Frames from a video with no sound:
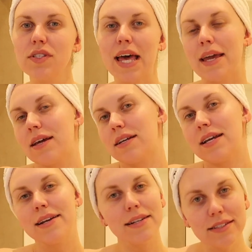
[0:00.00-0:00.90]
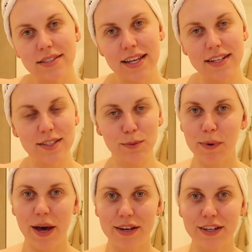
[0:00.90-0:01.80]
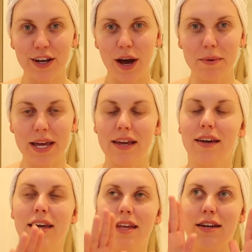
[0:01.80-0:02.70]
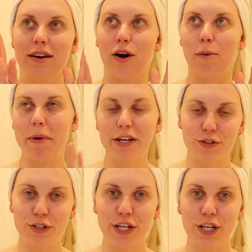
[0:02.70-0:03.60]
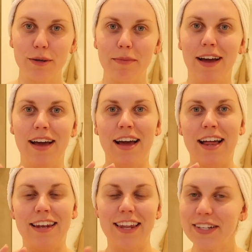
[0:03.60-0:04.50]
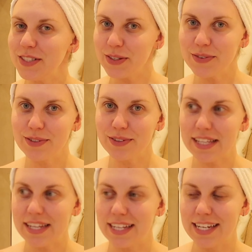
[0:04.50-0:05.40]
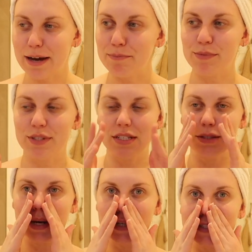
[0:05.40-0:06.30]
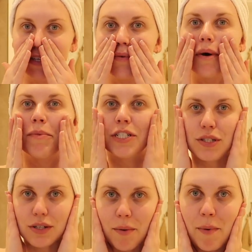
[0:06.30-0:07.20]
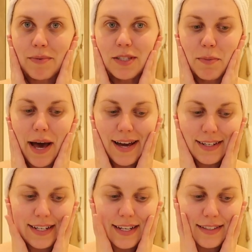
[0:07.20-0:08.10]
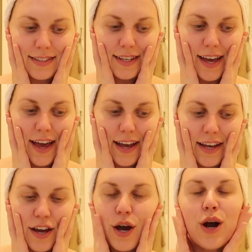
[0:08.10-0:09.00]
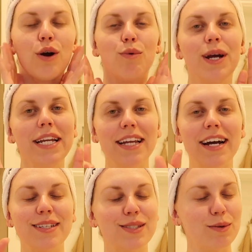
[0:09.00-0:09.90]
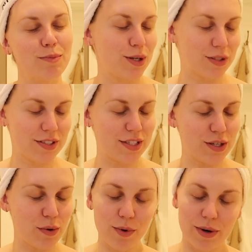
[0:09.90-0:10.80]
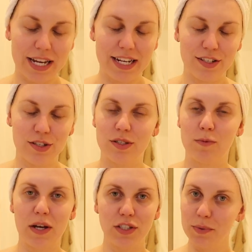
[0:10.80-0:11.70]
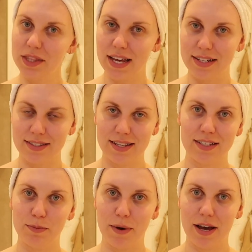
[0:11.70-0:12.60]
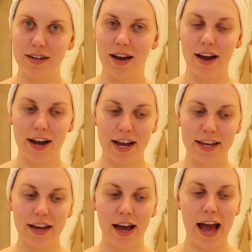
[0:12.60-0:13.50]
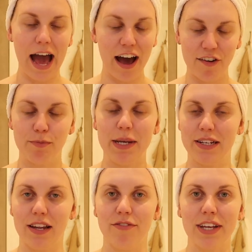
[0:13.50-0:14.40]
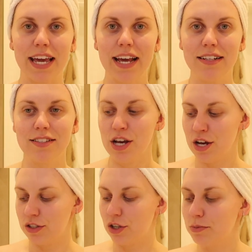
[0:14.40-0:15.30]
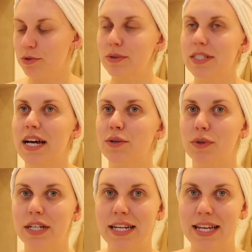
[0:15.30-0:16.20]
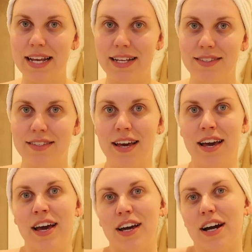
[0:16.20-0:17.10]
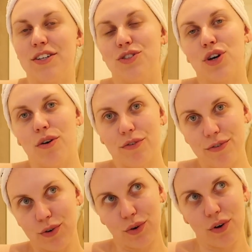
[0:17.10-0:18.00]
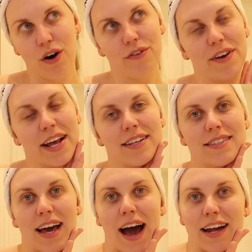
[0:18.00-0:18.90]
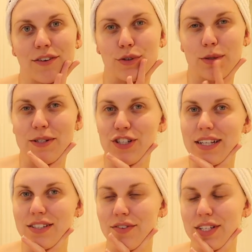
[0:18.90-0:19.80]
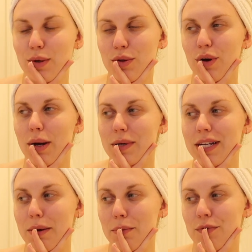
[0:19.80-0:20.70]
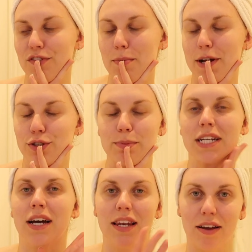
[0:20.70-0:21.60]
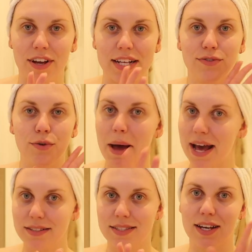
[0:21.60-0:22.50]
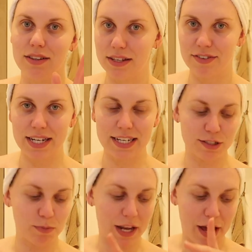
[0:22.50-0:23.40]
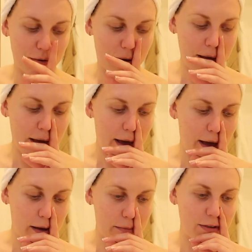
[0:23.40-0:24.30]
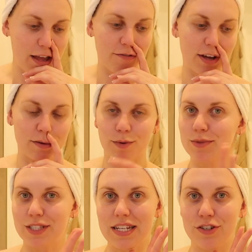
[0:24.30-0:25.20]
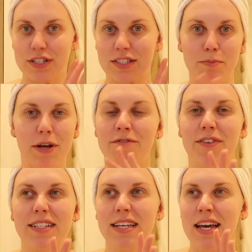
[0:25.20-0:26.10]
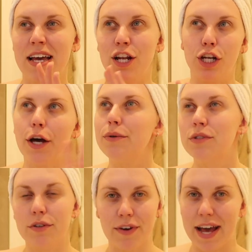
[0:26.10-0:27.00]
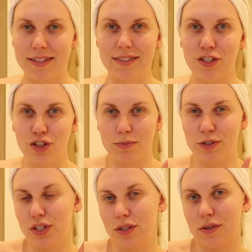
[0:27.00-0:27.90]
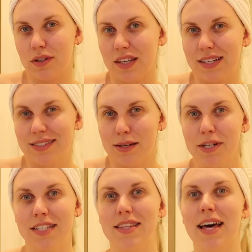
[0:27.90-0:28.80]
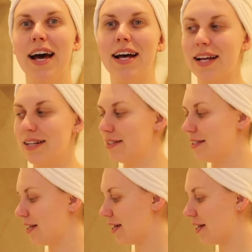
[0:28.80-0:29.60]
setting an incense burner going in our bedroom, lighting all the lamps as well so that when we do come up to bed it's a really nice ambiance that you're walking into, especially with that incense burner. I have been loving it. Tom's always had one in his kind of top floor office and I've always been jealous of it so I thought I'm going to get one for the bedroom and I love it. It's from Etsy, I'll leave it linked below um, if anyone was interested but in fact loads of Etsy shops do things similar to that and